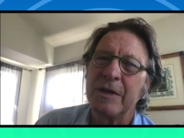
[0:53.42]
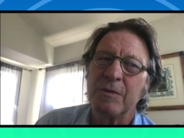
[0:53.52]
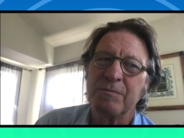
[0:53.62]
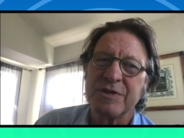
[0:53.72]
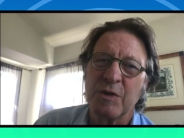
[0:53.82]

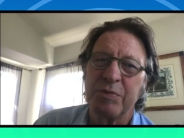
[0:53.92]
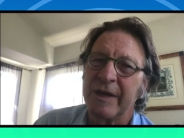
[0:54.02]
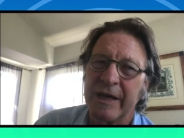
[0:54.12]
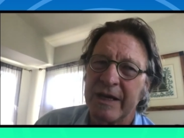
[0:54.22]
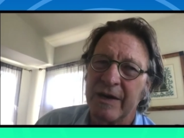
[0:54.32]
you're still
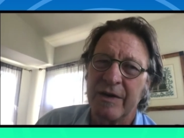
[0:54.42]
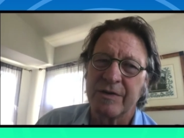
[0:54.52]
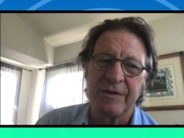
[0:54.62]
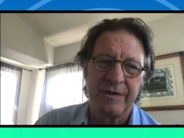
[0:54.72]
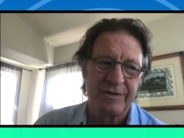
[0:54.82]
playing a
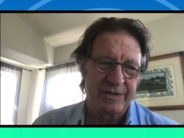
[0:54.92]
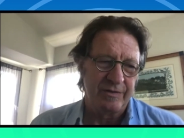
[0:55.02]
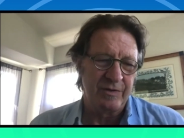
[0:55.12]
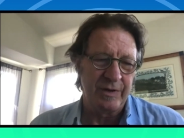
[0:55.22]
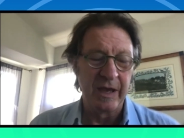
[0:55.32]
character and you're
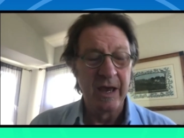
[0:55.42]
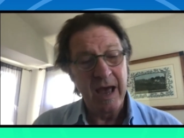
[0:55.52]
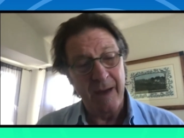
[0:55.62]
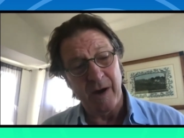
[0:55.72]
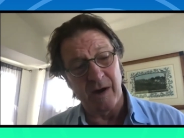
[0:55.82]
still doing.
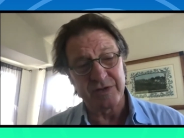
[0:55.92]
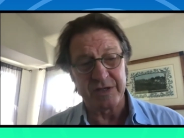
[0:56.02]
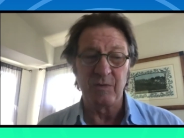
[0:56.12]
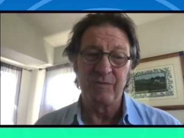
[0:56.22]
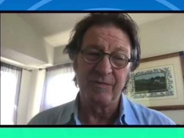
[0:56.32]
I mean,
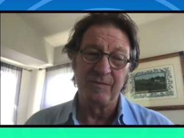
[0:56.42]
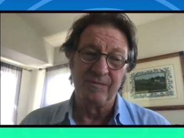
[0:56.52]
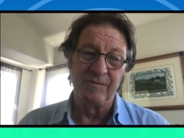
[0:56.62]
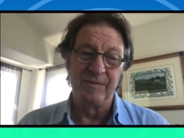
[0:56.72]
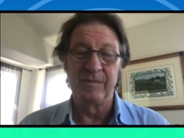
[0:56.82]
obviously
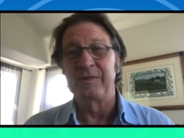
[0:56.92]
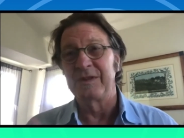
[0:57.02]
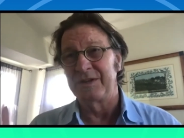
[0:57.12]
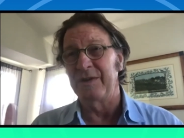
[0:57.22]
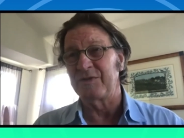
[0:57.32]

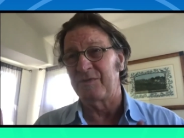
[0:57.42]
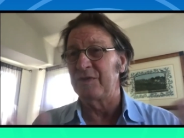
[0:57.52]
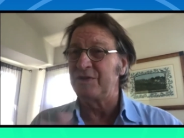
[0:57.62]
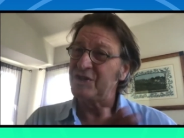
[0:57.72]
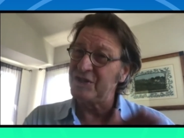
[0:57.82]
the difference
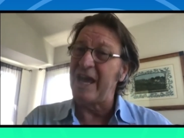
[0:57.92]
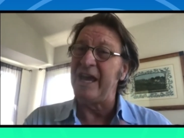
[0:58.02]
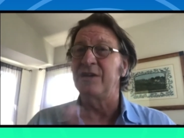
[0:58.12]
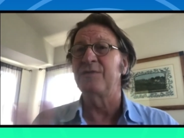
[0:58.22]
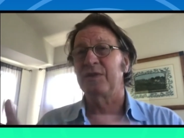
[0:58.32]
versus
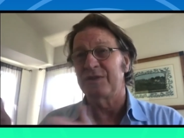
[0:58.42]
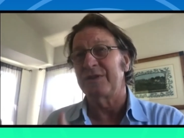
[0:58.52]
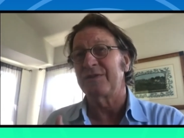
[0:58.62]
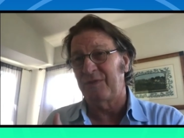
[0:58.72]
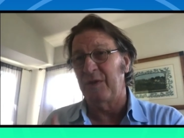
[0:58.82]
stage
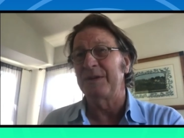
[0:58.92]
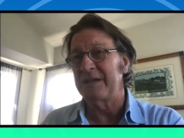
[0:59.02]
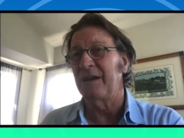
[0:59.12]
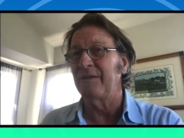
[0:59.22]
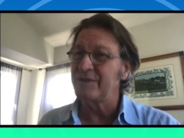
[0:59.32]
versus film and
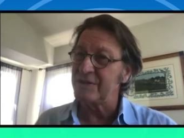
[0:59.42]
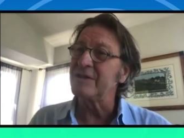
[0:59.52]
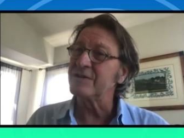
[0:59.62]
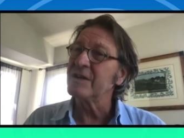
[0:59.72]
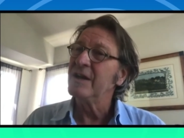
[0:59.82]

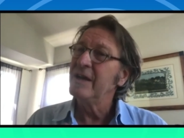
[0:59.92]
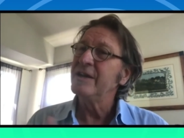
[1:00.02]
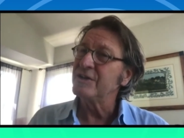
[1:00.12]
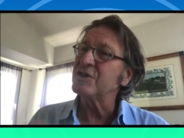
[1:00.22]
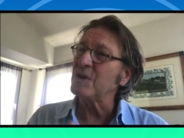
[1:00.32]
television is
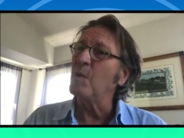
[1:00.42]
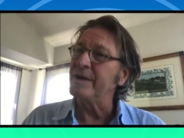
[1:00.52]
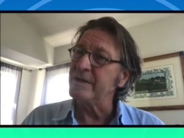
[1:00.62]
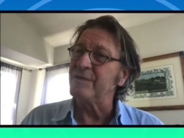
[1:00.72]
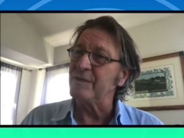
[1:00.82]
is
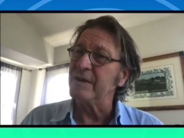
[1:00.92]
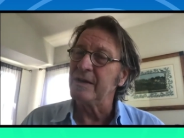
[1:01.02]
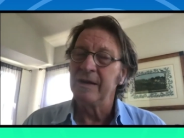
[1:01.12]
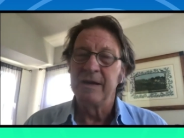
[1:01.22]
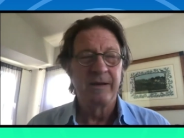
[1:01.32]
somewhat different.
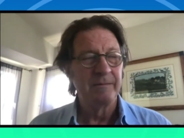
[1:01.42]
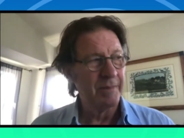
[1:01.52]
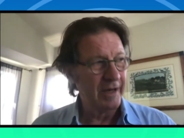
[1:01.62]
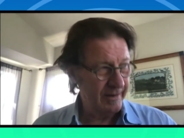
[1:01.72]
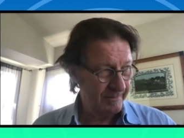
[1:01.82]
Yeah.
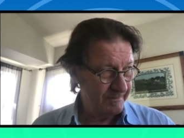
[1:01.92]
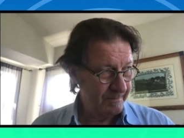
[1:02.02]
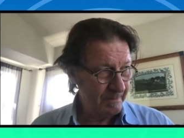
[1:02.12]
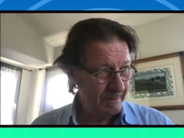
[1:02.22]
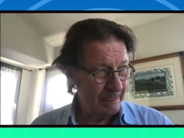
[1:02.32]
But
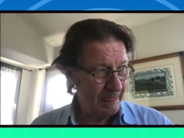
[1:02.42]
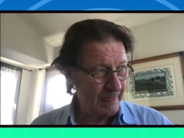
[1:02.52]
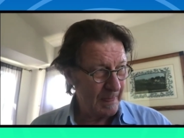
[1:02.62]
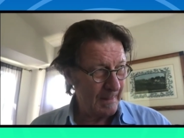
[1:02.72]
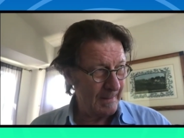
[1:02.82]

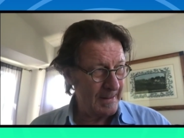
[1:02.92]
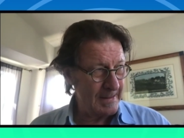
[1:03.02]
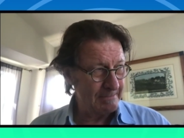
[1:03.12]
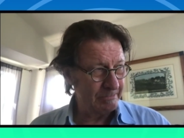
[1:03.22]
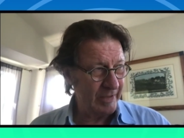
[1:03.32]

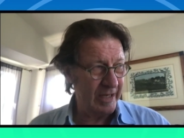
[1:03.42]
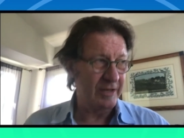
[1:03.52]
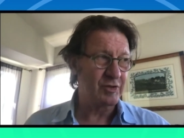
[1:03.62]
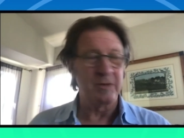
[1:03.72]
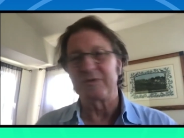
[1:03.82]
and
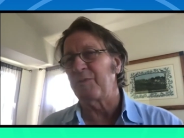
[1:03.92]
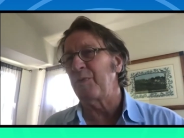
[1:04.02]
in terms of